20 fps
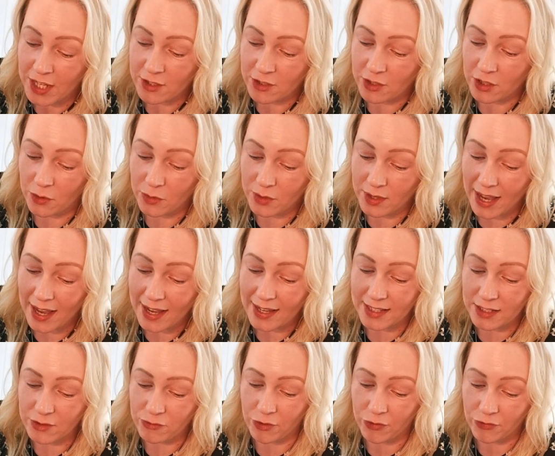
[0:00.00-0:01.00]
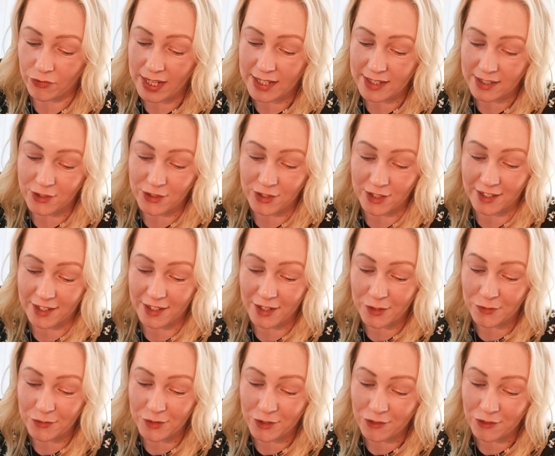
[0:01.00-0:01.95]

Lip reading: So that is reflection of